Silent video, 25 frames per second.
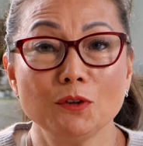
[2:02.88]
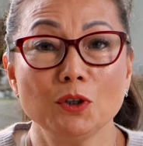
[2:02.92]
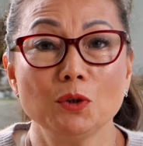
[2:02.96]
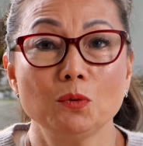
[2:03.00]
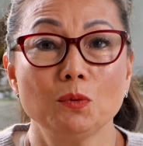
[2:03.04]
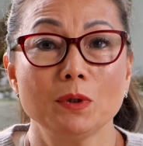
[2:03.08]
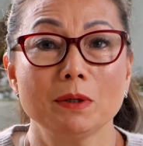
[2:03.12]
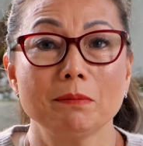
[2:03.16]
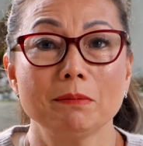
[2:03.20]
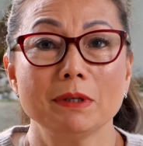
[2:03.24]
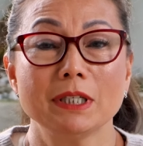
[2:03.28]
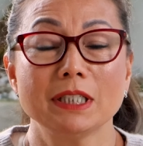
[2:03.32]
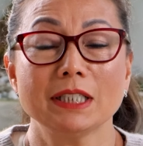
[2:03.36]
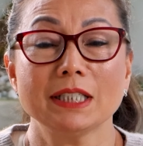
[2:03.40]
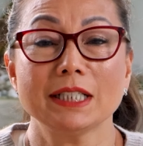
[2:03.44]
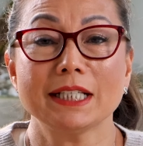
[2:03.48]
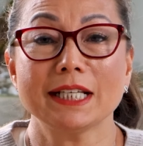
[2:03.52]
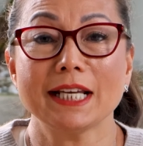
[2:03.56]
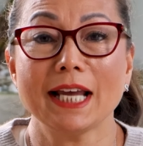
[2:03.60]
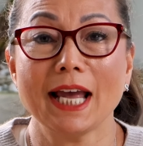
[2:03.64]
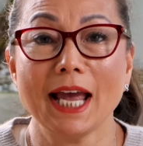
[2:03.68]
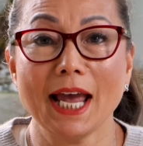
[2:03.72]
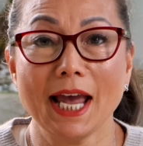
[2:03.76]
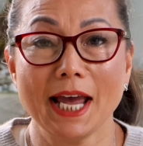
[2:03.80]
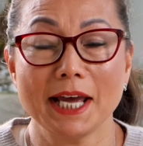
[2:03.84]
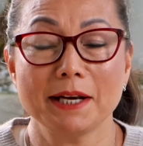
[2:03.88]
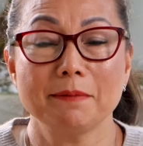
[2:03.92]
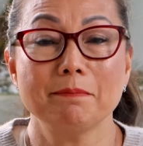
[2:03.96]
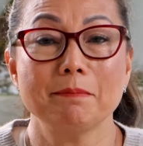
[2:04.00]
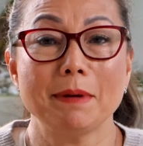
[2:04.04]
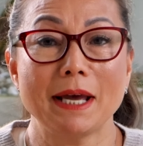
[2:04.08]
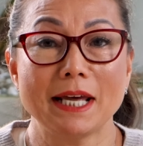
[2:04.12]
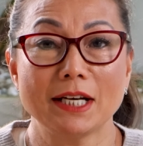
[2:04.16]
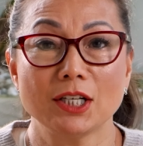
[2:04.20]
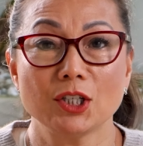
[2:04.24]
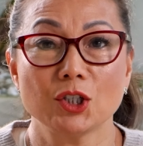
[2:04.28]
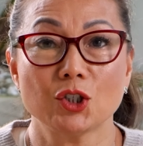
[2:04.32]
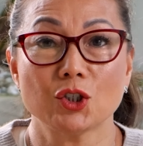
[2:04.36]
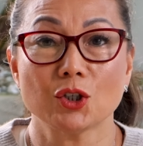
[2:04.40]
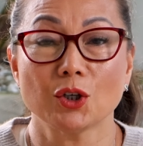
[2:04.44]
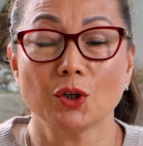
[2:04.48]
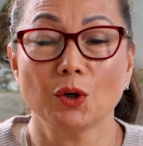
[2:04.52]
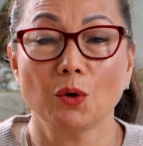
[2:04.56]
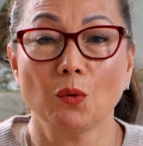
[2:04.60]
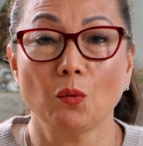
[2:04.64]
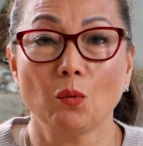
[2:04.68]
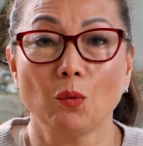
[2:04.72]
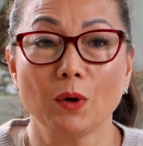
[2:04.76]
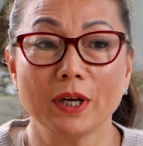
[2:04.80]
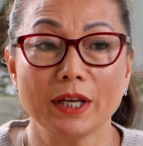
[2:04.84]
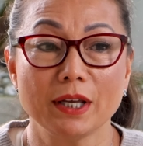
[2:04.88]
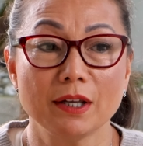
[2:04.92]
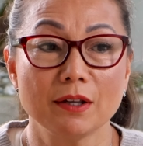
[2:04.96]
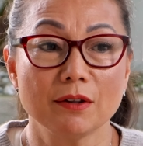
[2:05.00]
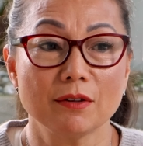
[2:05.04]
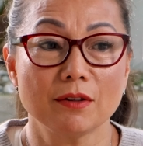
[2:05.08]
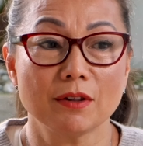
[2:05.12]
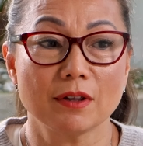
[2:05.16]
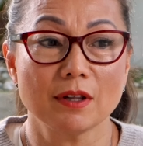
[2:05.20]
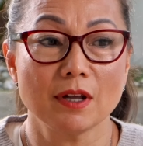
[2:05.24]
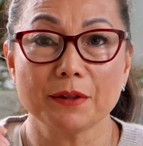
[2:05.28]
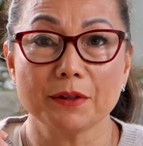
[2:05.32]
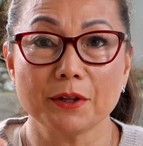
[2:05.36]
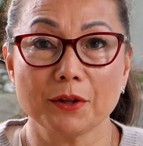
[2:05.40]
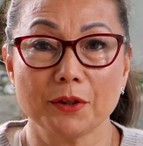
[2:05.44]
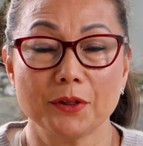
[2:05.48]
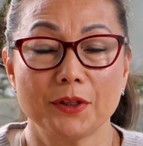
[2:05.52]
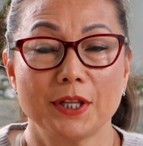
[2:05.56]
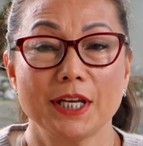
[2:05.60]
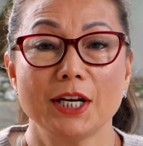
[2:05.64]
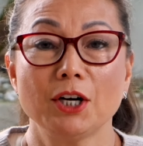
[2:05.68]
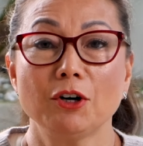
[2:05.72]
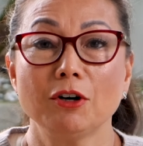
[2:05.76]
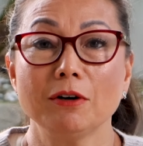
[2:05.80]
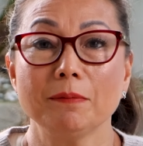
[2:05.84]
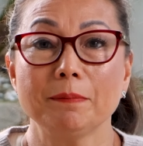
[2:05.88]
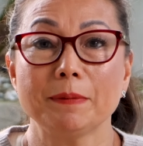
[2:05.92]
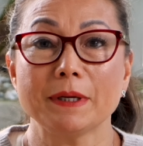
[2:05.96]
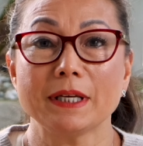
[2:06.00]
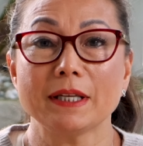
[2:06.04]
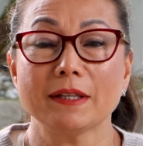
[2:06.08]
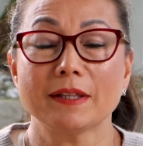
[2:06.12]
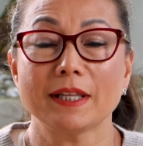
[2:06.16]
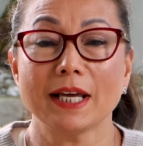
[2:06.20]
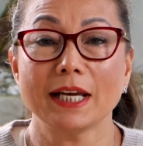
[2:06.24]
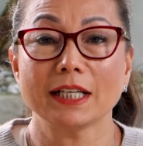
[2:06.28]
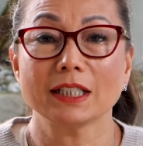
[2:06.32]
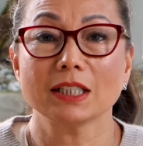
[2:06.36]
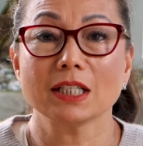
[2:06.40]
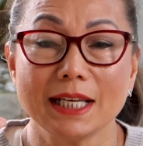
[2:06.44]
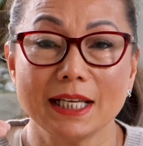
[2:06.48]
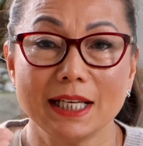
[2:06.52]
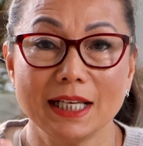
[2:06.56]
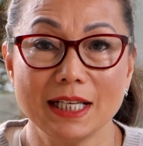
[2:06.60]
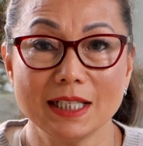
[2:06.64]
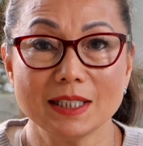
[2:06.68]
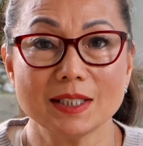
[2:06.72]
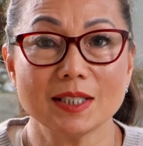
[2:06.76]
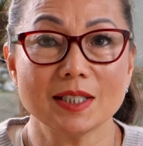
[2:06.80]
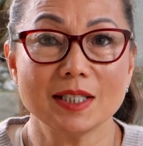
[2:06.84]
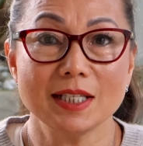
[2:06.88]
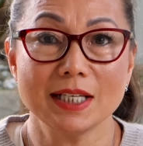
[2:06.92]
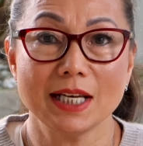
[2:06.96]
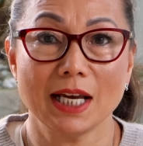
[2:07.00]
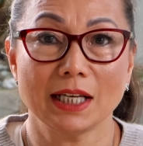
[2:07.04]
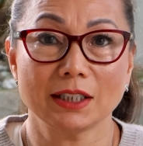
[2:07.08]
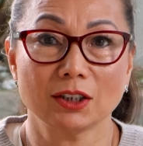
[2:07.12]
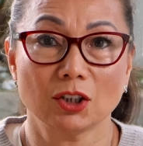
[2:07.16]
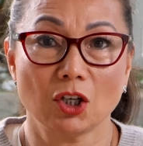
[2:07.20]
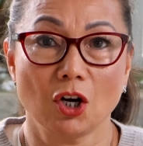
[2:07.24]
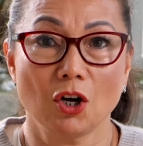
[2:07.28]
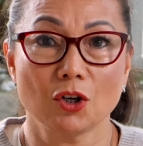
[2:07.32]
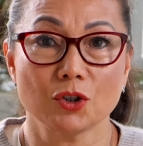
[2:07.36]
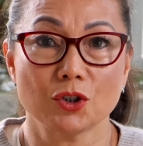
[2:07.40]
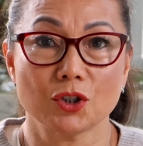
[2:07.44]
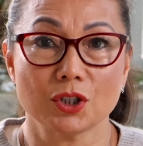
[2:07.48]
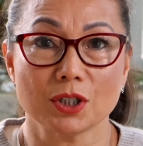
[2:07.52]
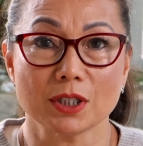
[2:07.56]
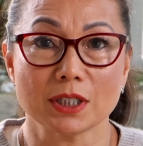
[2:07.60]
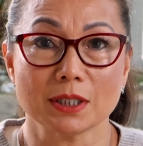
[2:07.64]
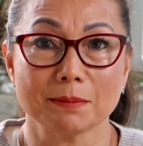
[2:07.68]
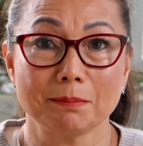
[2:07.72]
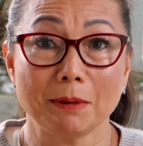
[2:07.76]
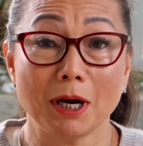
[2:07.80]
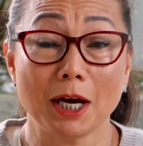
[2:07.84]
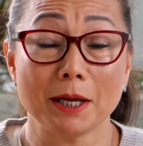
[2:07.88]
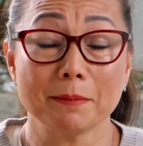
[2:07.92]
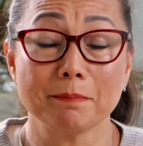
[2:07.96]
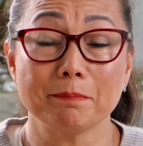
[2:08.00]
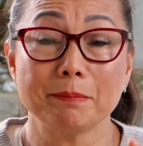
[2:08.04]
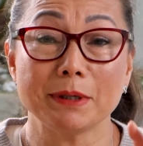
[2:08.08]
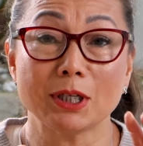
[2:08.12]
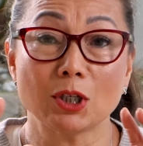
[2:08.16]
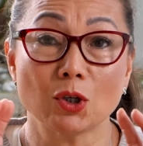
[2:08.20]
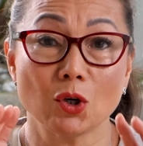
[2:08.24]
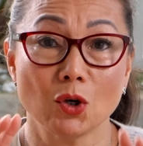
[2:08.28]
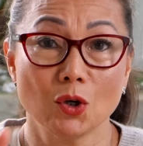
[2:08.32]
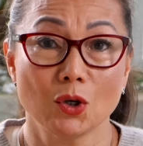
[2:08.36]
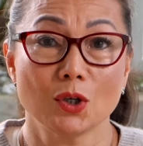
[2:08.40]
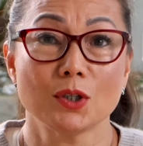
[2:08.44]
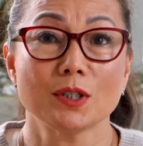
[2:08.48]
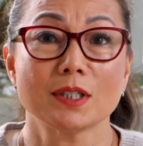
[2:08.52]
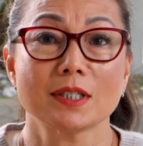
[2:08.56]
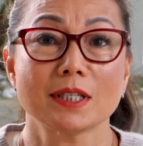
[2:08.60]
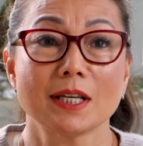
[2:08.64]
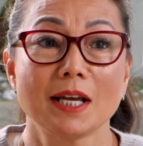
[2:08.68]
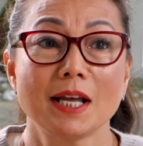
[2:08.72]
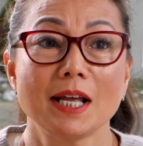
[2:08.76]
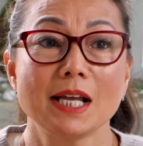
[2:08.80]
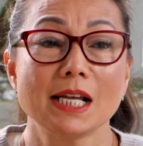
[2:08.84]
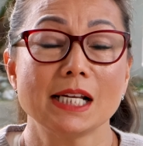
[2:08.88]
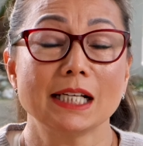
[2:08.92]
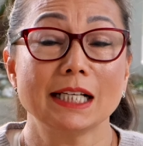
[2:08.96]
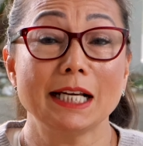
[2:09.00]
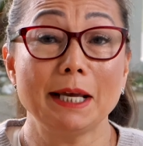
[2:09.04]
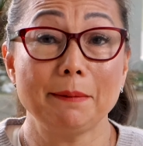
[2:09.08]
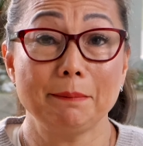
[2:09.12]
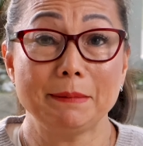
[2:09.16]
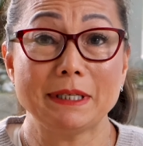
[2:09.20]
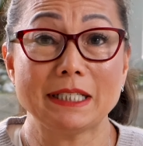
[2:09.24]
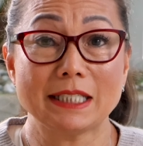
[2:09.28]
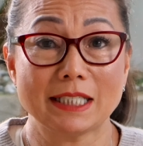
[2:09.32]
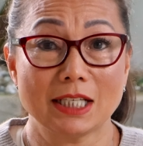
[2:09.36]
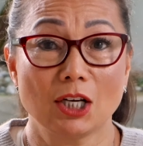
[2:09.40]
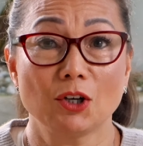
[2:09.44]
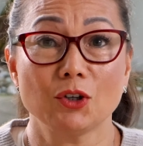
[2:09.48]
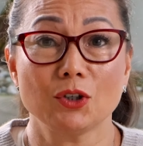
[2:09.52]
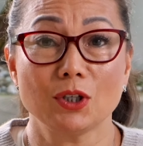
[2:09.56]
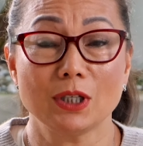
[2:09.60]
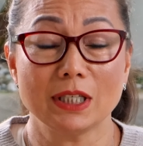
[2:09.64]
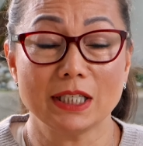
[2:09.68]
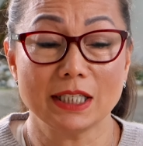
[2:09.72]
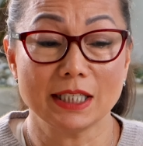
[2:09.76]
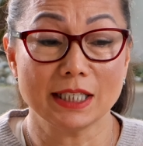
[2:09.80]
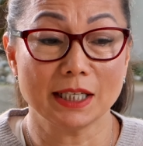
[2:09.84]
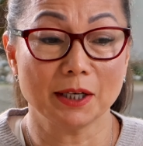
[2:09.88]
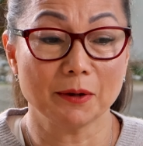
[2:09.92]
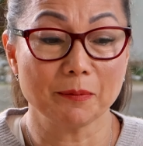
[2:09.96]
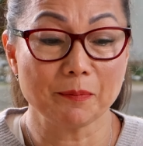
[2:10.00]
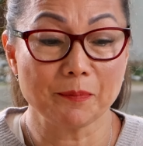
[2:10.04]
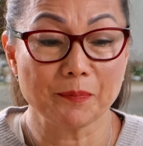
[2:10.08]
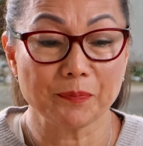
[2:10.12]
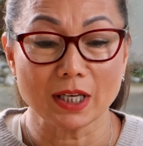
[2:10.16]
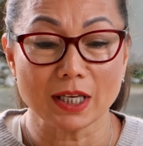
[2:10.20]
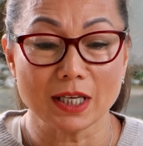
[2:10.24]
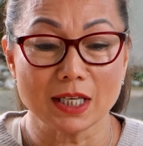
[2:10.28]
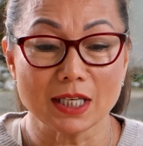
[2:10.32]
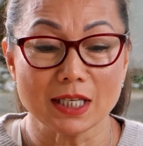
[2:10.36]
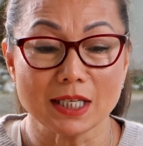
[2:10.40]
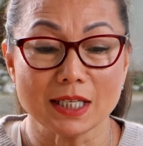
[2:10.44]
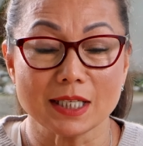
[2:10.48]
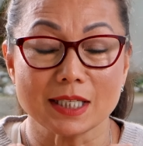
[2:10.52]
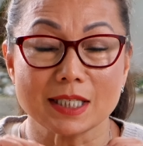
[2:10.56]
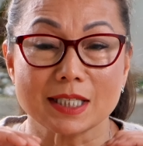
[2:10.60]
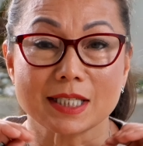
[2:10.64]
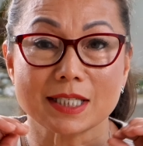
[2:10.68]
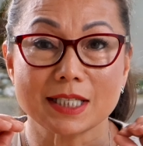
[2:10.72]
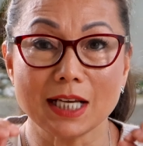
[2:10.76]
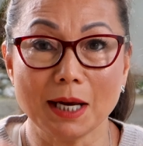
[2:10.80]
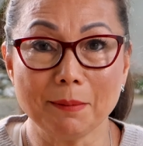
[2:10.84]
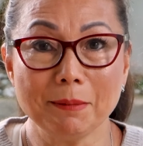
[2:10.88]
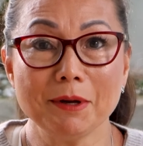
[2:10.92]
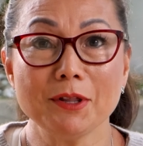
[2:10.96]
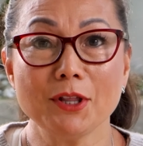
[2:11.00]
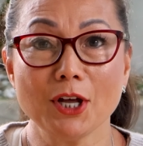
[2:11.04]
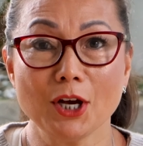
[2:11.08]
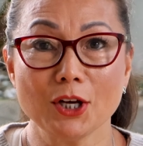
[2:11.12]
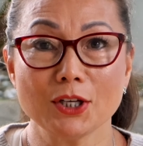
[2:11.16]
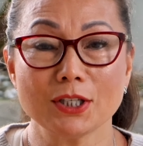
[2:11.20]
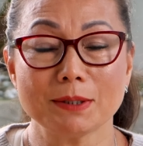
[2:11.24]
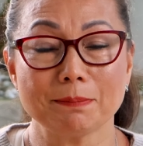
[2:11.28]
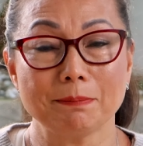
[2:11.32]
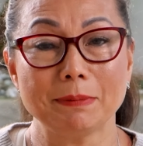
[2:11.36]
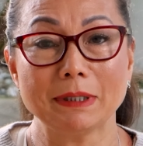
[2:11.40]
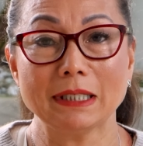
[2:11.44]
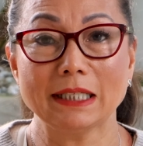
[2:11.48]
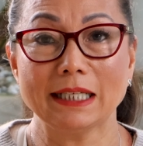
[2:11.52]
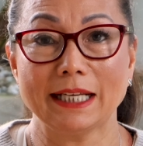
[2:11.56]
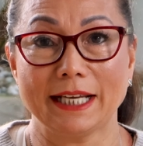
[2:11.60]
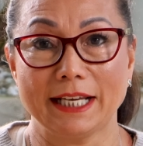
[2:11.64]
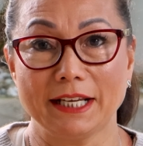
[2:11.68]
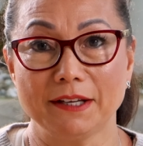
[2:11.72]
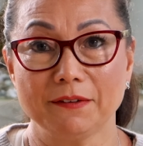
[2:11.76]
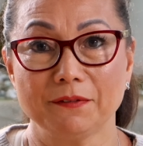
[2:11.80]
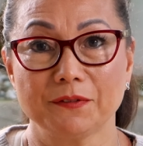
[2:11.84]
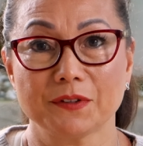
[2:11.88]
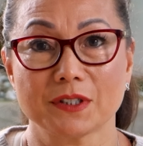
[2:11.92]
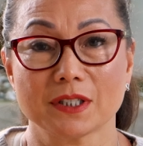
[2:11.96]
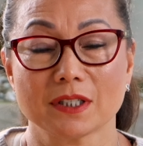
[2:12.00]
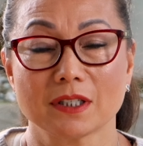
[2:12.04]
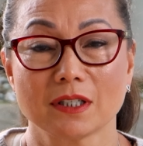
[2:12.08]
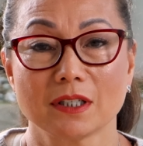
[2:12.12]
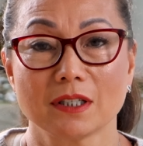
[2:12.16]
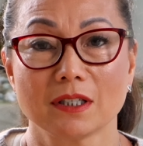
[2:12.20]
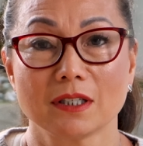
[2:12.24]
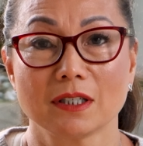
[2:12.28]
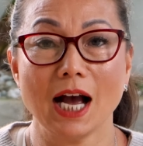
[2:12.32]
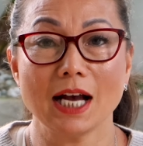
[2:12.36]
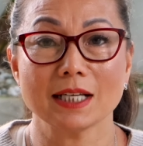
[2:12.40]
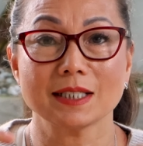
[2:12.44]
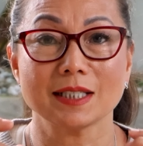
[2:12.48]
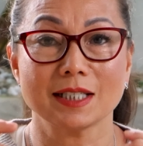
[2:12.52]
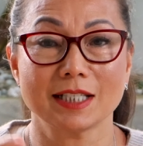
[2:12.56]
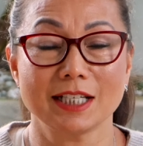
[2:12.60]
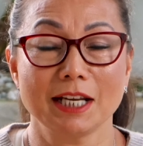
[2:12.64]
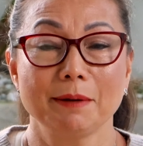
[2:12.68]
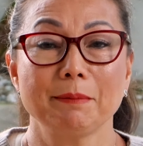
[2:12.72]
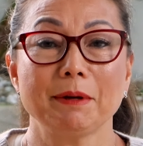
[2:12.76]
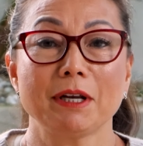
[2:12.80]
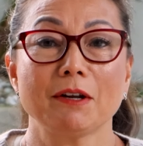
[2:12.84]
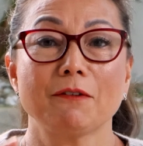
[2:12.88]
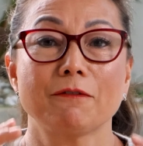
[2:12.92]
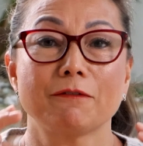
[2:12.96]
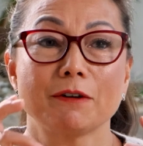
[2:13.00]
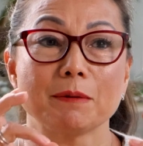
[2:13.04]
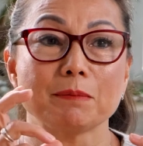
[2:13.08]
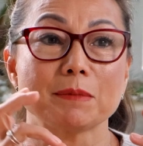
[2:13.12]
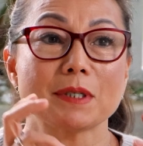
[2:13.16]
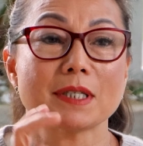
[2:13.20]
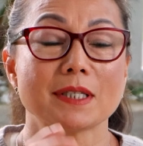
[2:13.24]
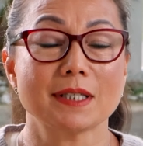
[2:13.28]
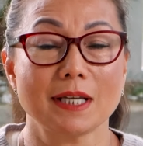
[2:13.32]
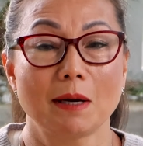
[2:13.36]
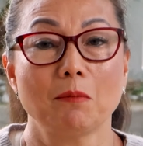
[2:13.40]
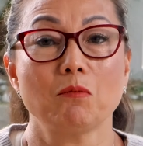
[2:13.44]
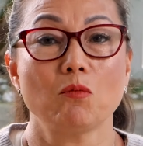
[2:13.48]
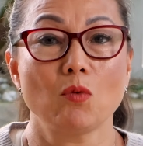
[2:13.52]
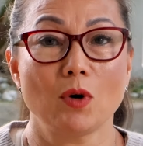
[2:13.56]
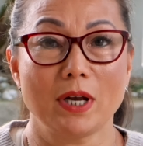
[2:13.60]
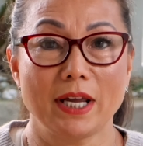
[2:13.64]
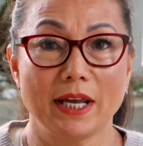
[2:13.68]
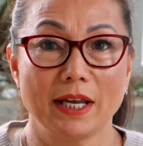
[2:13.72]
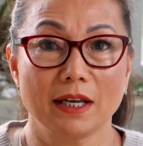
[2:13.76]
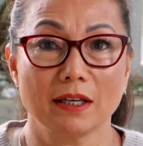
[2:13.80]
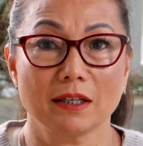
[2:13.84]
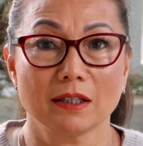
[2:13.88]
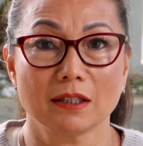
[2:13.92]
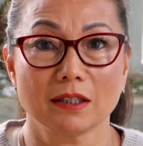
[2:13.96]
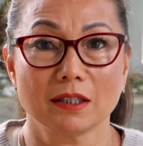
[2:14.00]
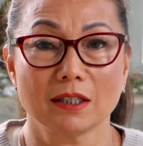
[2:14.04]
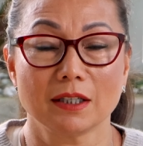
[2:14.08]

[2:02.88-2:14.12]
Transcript: you women can manage it with the therapy that hits the unconscious mind, because let me tell you here, some of those beliefs are stemming from somewhere.